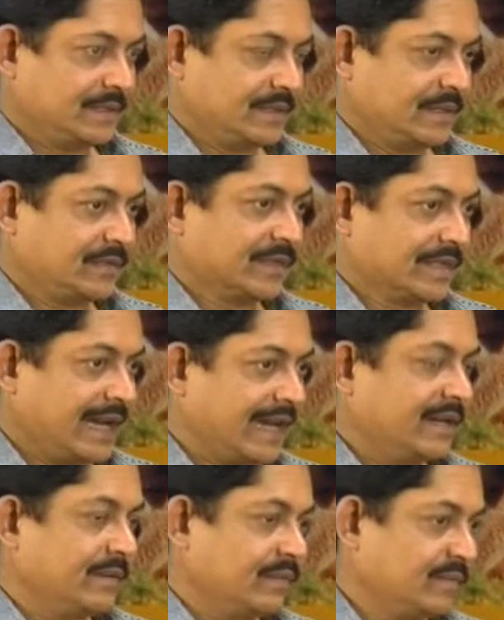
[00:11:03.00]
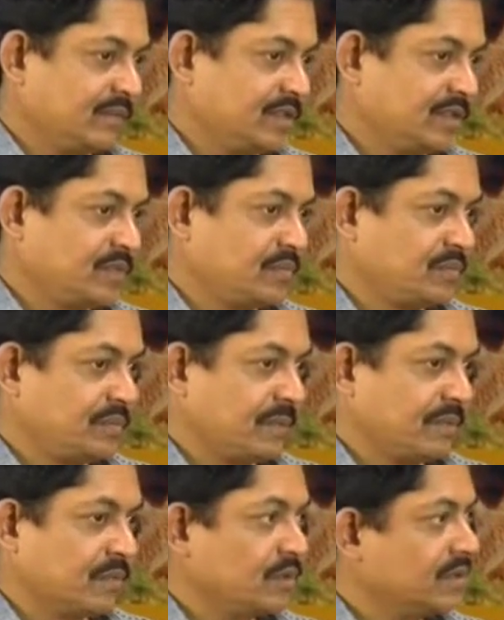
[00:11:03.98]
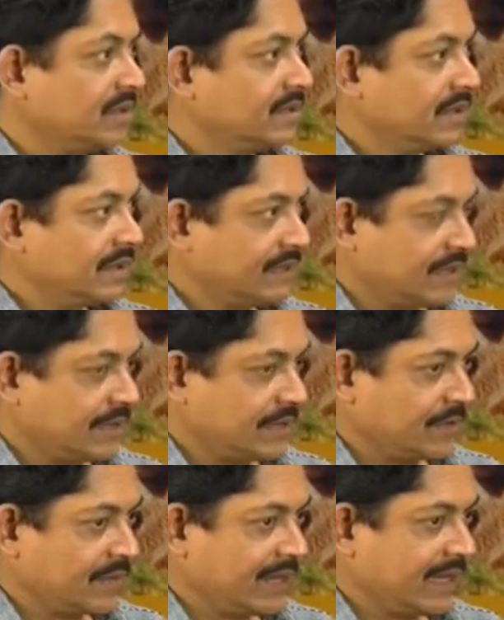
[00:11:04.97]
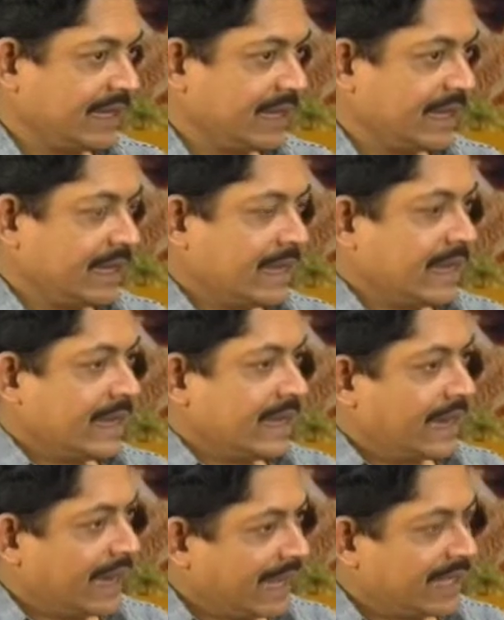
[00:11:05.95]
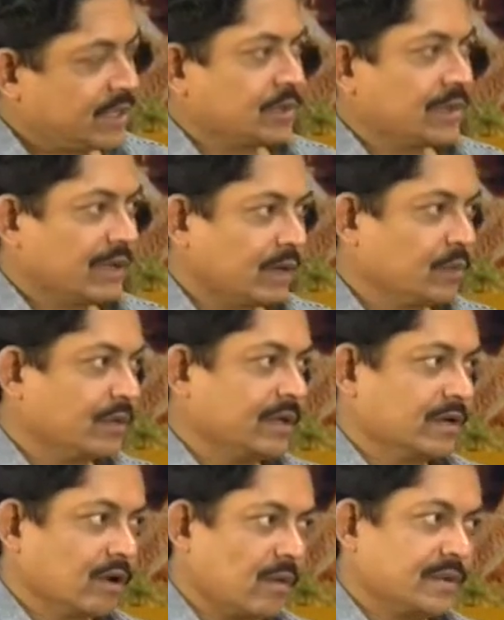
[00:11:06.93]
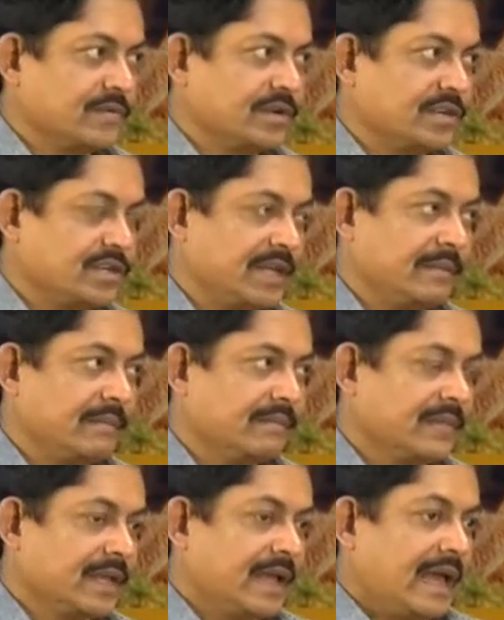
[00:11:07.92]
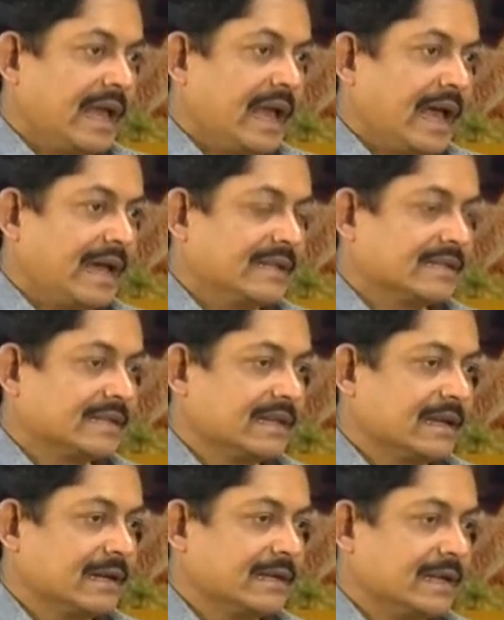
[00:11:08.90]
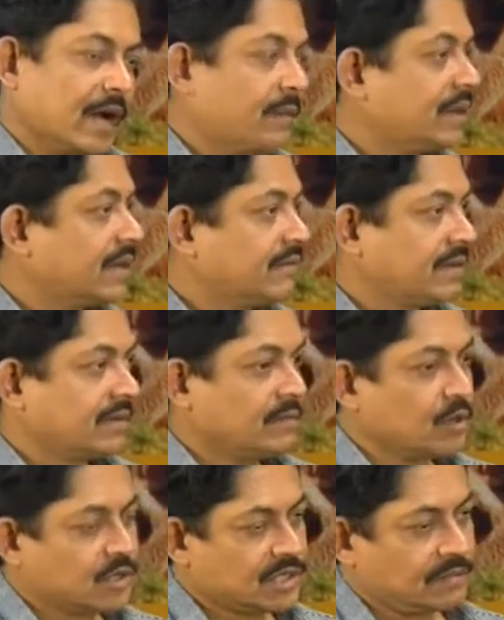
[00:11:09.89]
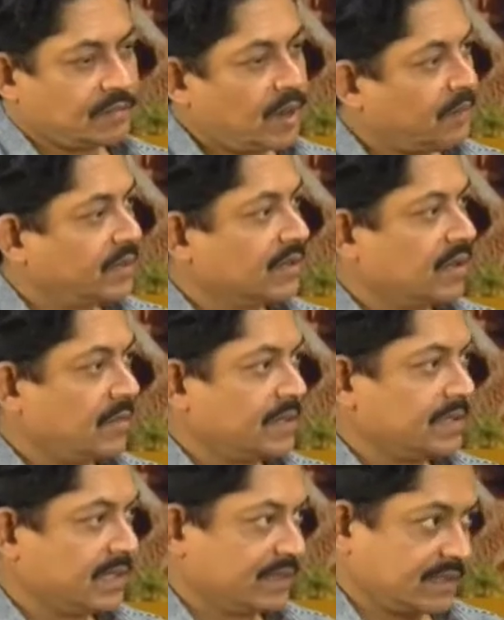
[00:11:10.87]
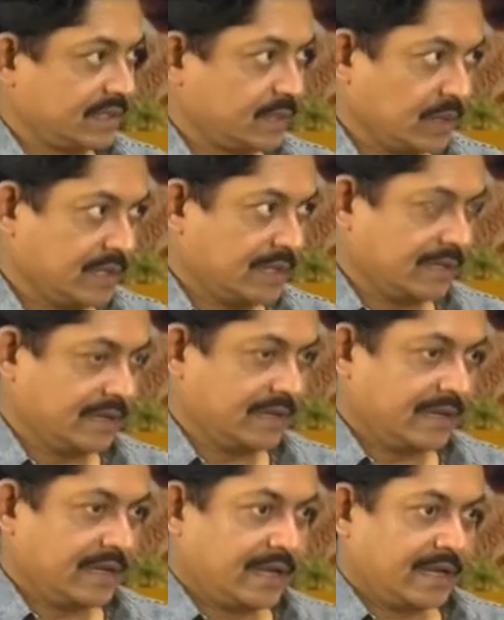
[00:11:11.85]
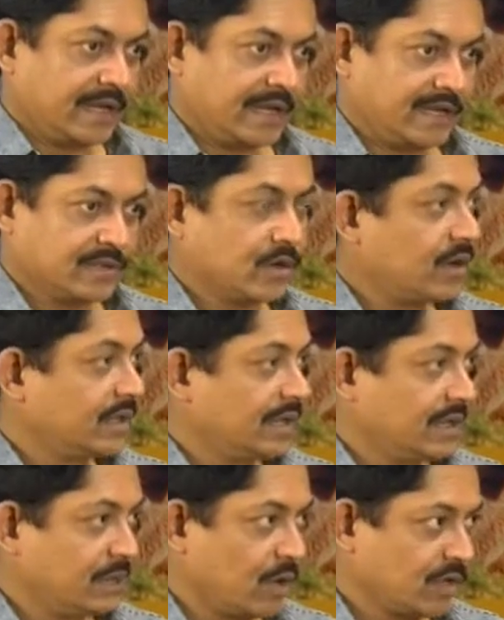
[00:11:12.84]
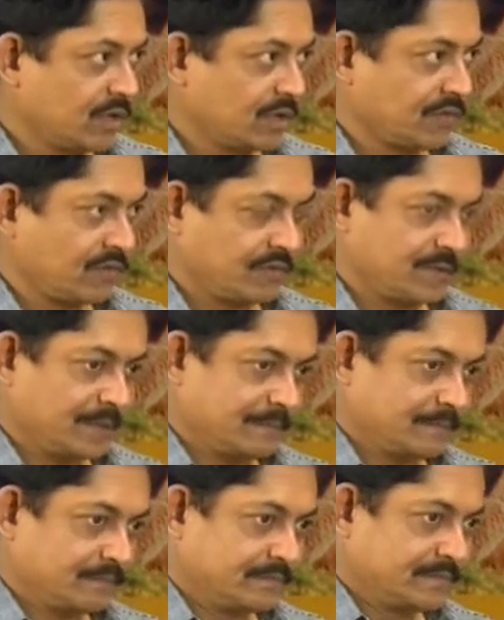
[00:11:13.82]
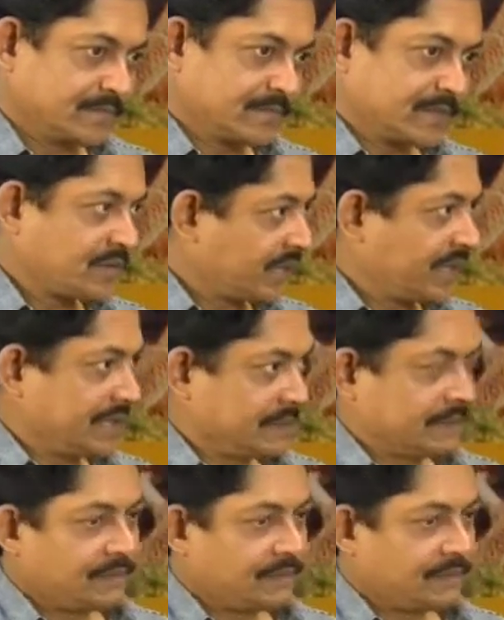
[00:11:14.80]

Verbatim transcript: of the kind which people would uh, really like to include in a commentary team, has uh, now become one of the most popular commentators in the world. He is called the voice of uh, cricket.